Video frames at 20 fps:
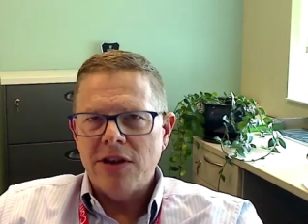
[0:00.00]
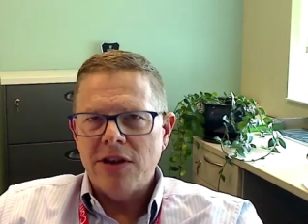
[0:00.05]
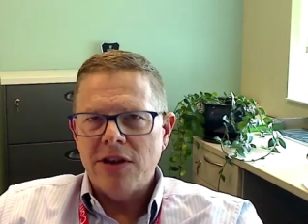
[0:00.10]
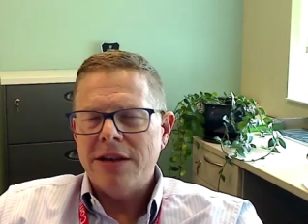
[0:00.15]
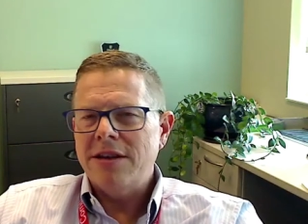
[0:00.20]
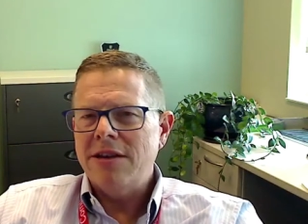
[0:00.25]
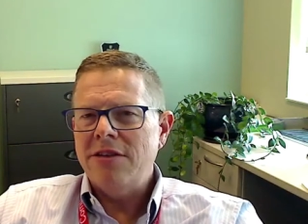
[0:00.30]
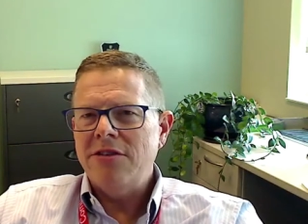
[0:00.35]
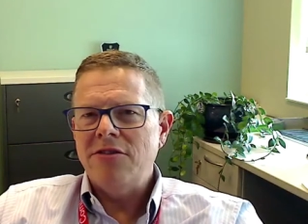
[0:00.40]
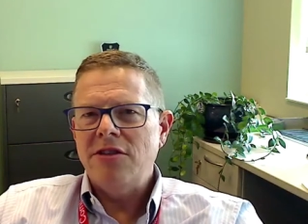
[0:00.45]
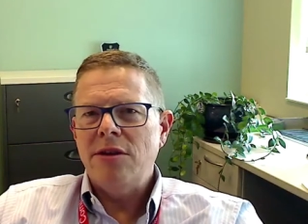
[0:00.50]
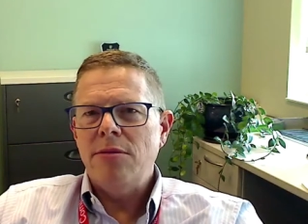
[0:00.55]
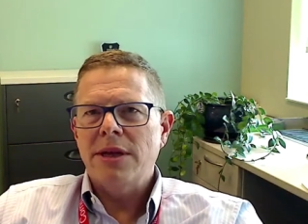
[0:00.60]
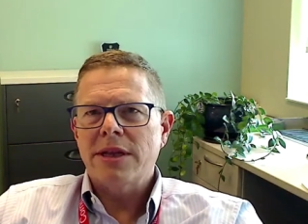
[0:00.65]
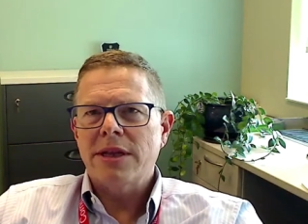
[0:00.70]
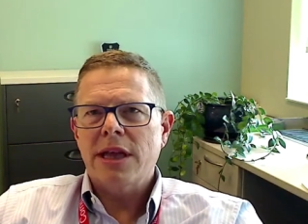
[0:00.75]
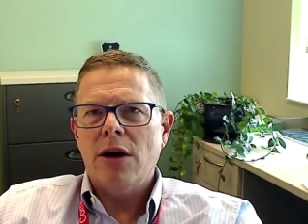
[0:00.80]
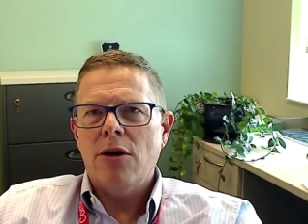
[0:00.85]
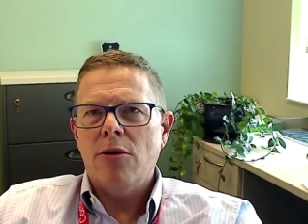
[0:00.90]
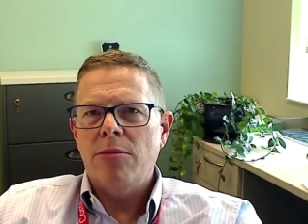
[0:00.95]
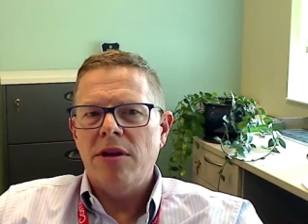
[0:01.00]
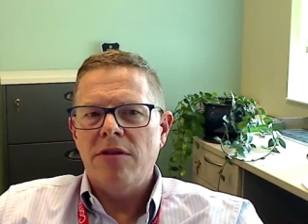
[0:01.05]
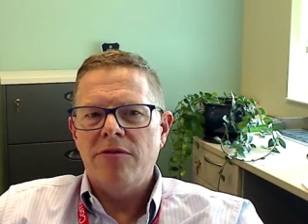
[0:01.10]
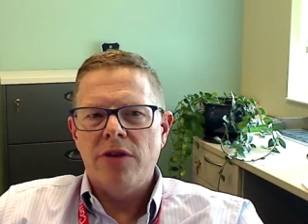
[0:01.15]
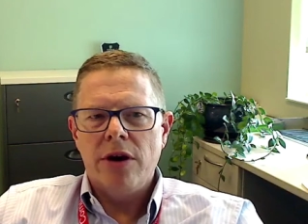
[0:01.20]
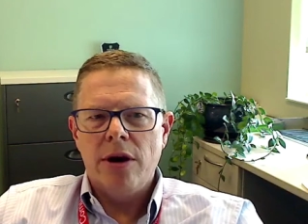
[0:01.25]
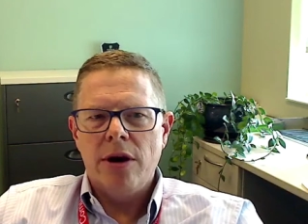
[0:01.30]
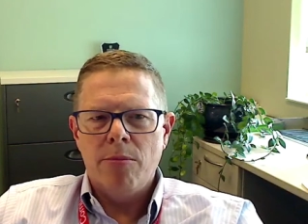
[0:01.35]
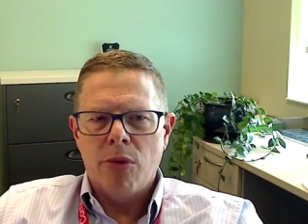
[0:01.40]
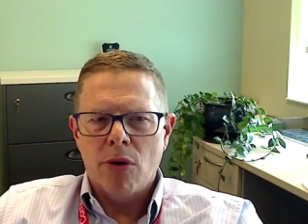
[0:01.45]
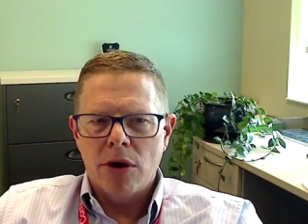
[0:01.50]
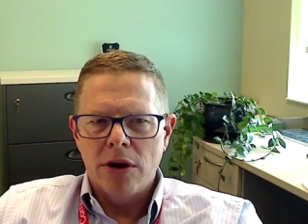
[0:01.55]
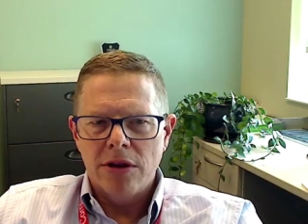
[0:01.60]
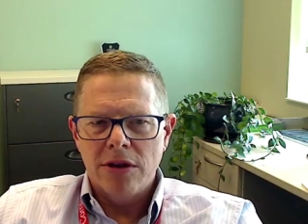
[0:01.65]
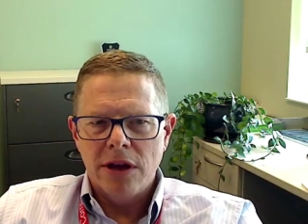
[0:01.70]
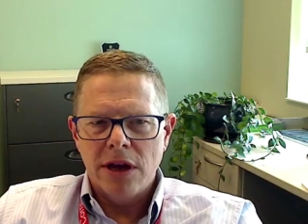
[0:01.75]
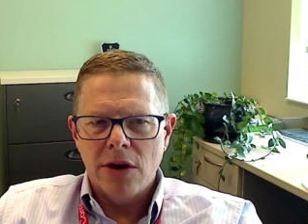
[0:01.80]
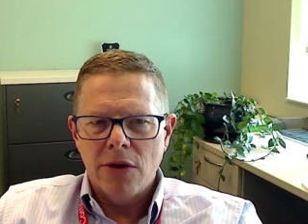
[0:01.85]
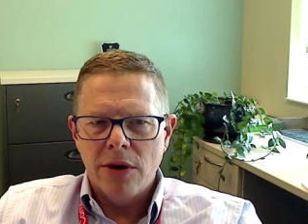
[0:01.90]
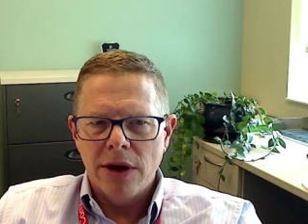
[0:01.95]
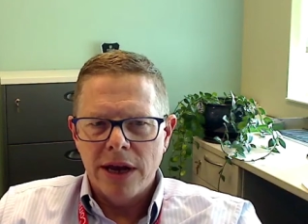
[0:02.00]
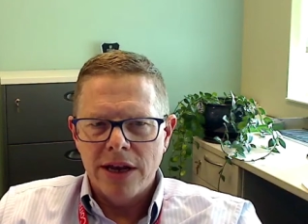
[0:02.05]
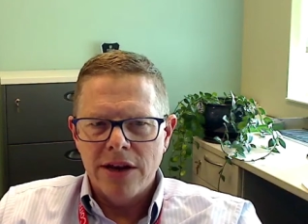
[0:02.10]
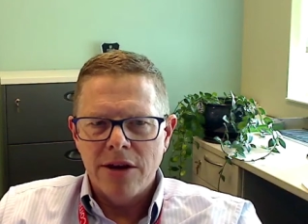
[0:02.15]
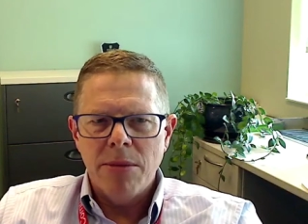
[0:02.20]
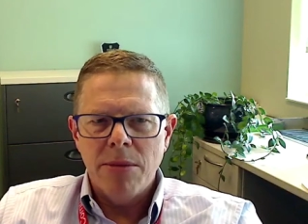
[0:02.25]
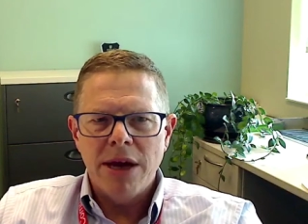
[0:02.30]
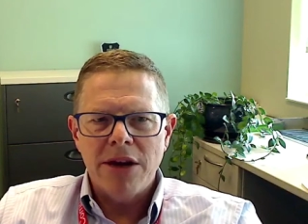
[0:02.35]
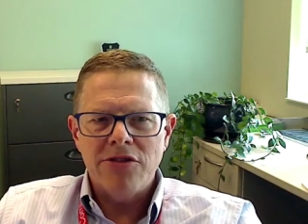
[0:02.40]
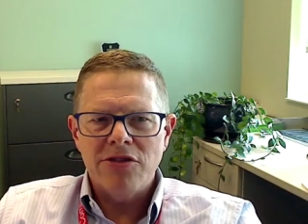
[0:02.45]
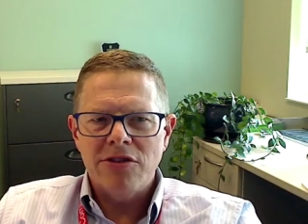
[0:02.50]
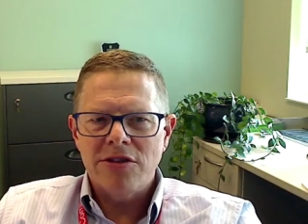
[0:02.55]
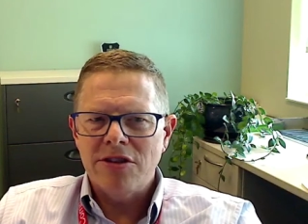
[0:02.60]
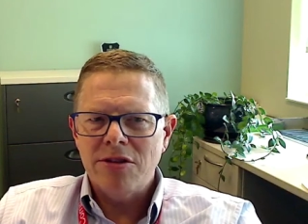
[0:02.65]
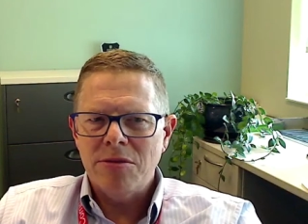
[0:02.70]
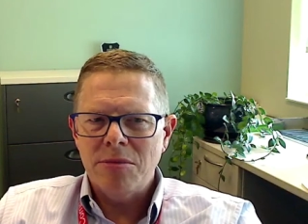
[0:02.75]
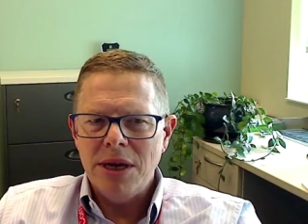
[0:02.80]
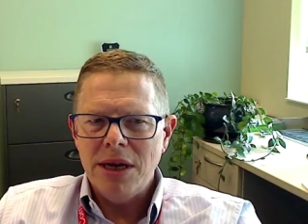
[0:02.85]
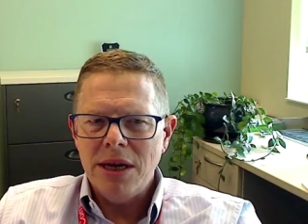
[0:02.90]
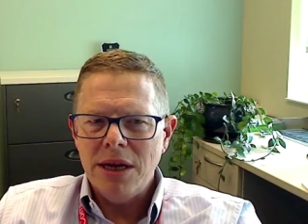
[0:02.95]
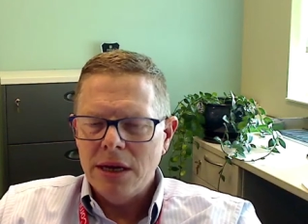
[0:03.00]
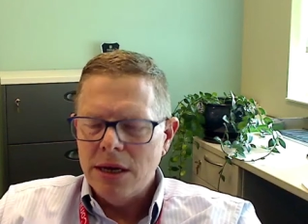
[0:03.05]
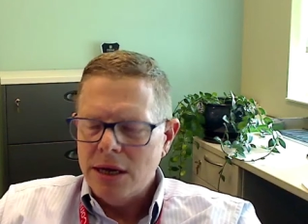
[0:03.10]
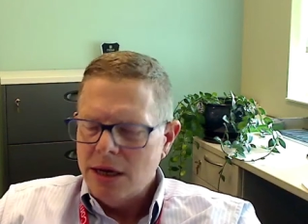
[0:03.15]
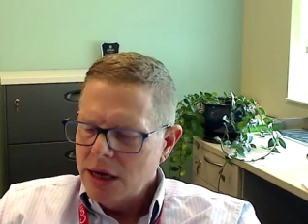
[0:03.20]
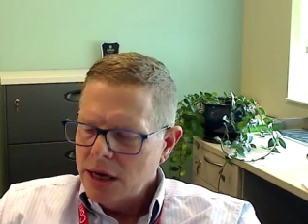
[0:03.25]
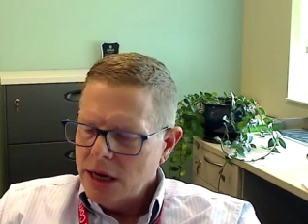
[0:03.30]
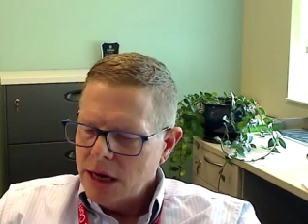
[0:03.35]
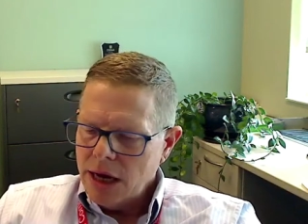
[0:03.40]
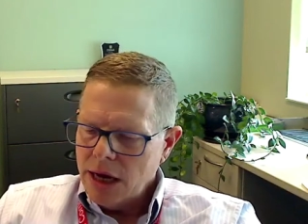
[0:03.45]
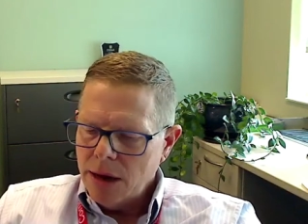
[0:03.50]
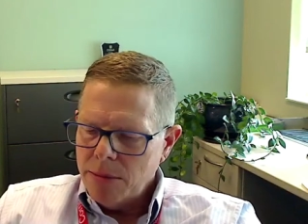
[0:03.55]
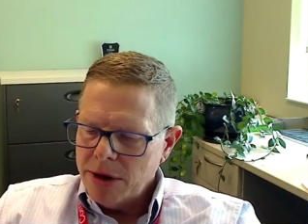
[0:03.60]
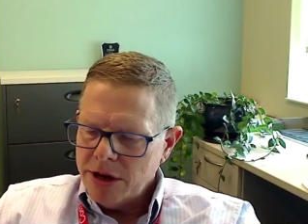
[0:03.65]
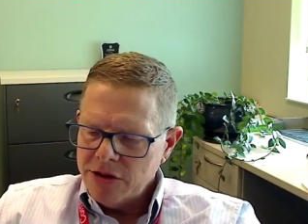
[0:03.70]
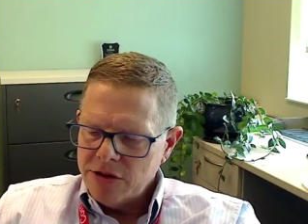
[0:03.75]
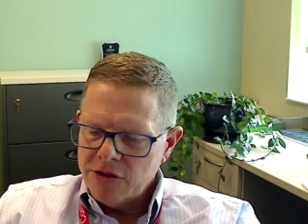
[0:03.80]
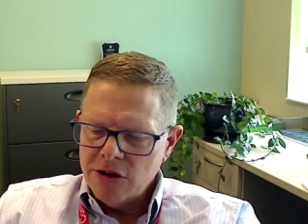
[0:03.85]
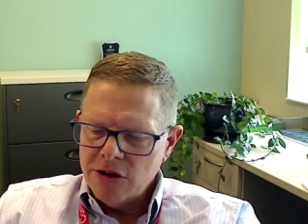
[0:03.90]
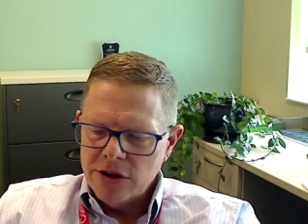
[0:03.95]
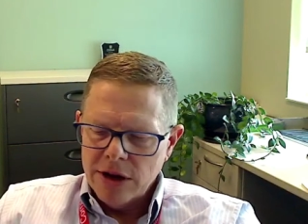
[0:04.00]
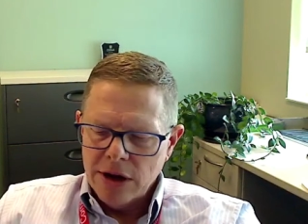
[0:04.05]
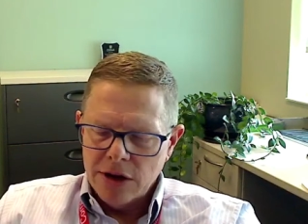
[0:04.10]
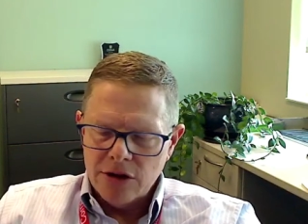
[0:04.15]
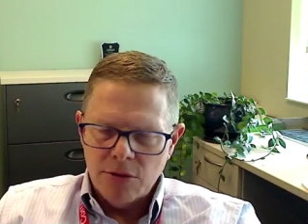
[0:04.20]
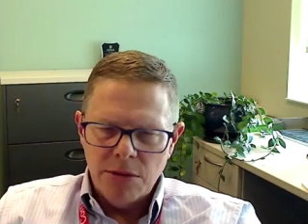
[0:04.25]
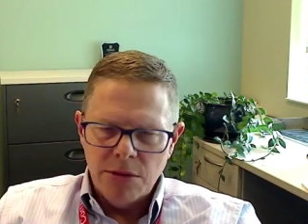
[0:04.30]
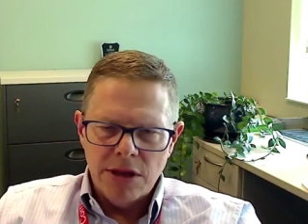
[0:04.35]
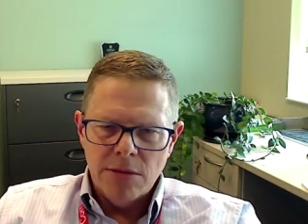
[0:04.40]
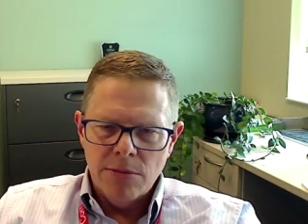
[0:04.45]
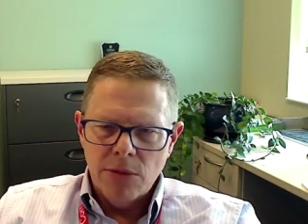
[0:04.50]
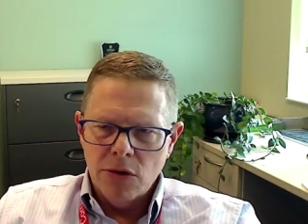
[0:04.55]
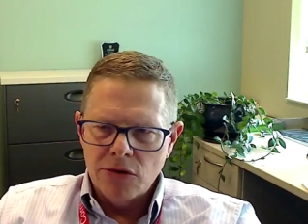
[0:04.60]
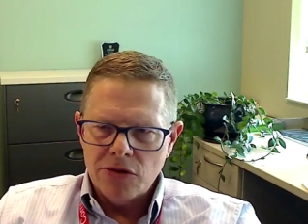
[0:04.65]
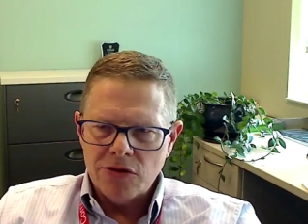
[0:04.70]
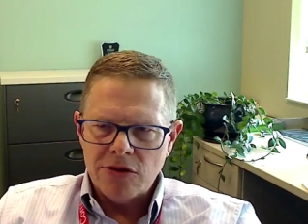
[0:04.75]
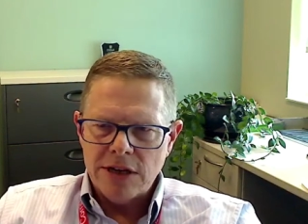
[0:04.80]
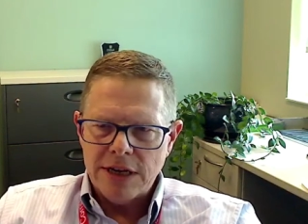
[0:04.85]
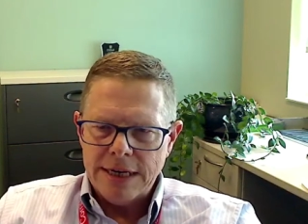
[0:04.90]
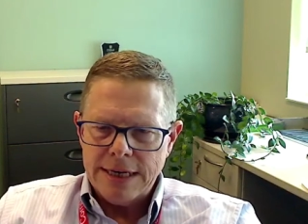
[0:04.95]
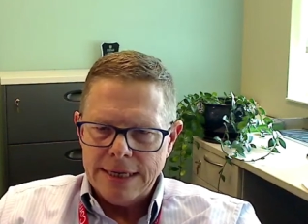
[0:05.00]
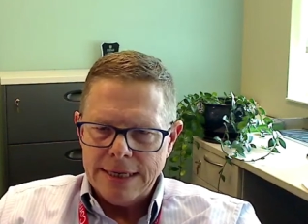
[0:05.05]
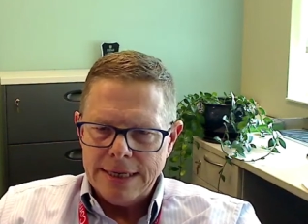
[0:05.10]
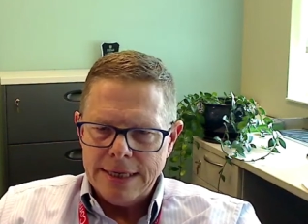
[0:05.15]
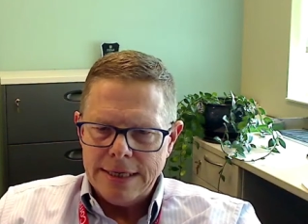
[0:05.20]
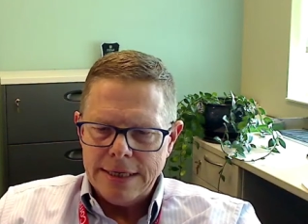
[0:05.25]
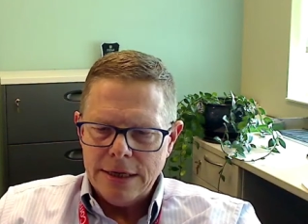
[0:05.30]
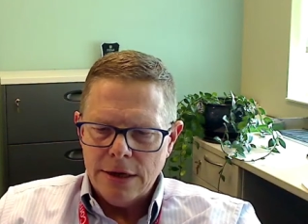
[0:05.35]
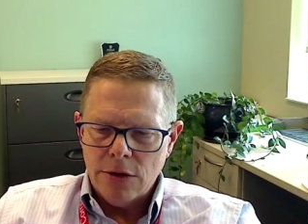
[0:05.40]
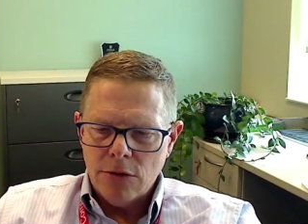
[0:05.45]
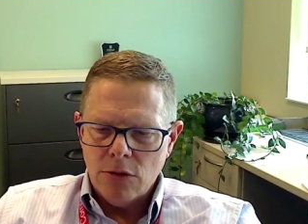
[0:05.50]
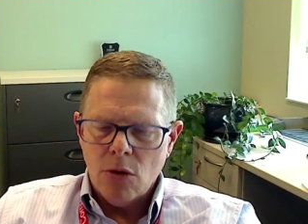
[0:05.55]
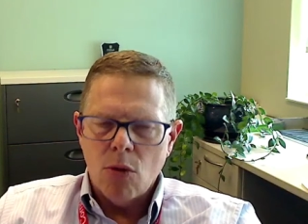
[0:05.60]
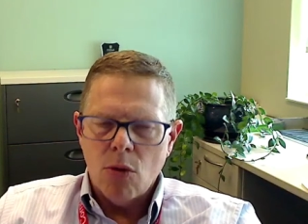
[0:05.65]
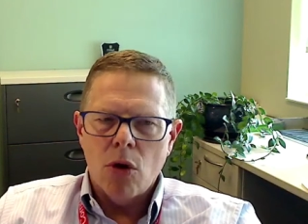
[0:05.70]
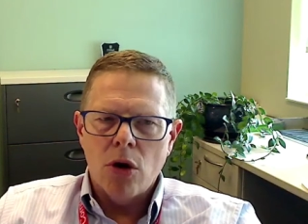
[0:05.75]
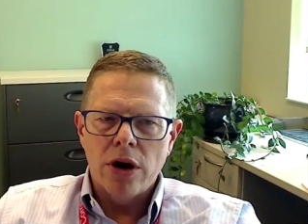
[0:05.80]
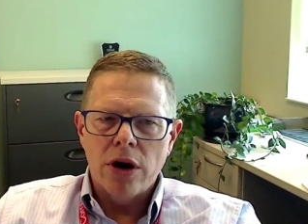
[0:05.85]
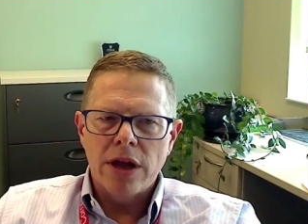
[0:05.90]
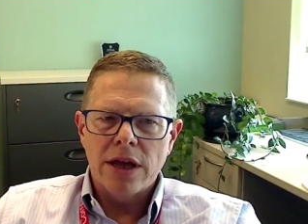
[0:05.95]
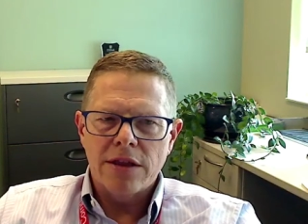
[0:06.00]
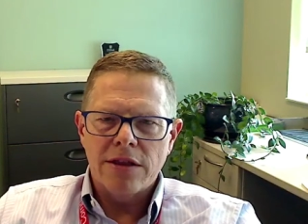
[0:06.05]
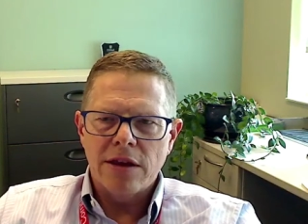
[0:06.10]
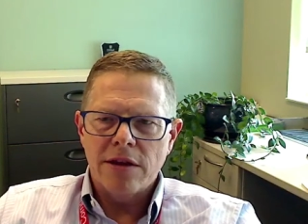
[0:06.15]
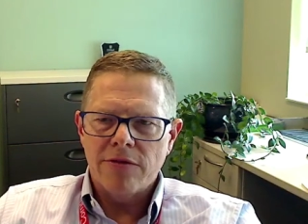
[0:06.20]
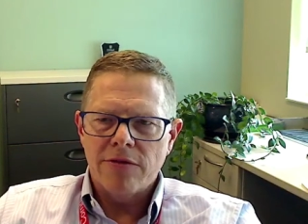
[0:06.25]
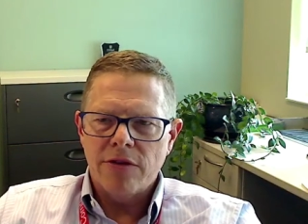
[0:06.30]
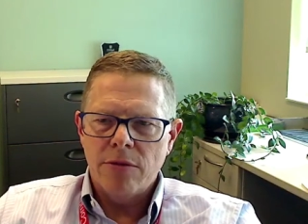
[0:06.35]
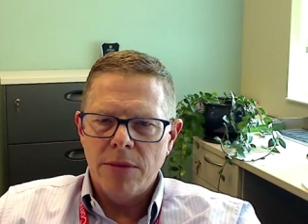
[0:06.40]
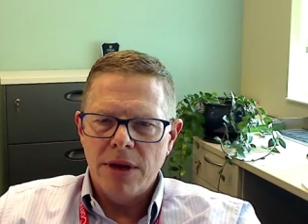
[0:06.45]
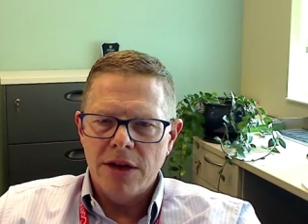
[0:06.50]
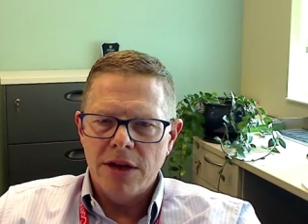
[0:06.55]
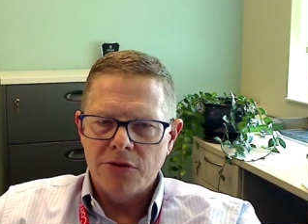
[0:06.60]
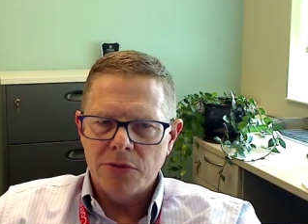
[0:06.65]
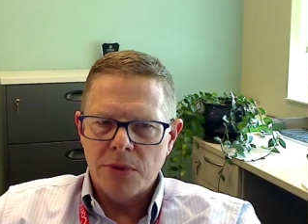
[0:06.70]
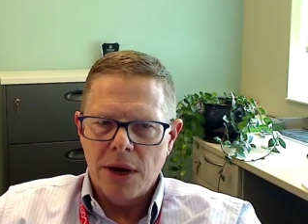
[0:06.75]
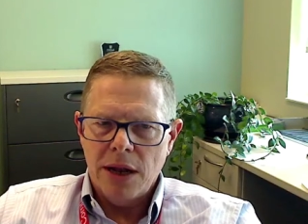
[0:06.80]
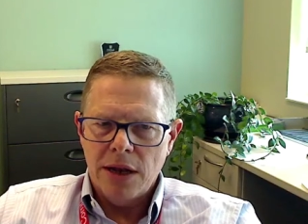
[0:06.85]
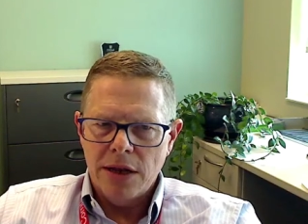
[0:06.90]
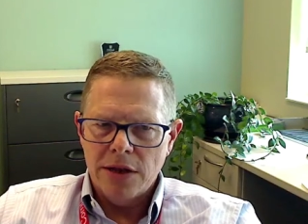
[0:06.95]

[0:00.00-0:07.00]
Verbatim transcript: That didn't seem like that would be a very important thing going into medicine to me, uh, but it's turned out to be the most uh, rewarding thing for me as well.